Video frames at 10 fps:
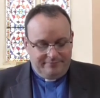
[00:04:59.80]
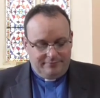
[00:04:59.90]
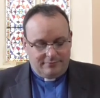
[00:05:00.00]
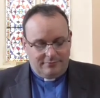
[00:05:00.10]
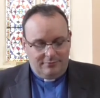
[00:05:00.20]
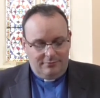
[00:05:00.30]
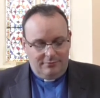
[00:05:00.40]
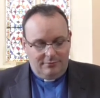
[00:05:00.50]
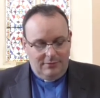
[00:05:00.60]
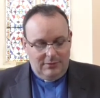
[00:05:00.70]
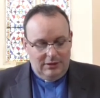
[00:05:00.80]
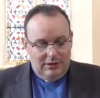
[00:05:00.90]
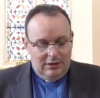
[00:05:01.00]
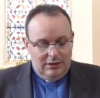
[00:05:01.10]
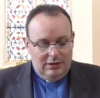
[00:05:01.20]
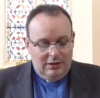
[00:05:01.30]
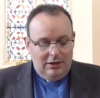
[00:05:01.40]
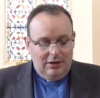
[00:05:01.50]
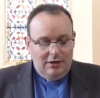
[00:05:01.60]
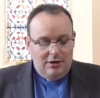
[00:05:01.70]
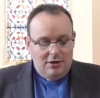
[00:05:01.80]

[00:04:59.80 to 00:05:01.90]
(silence)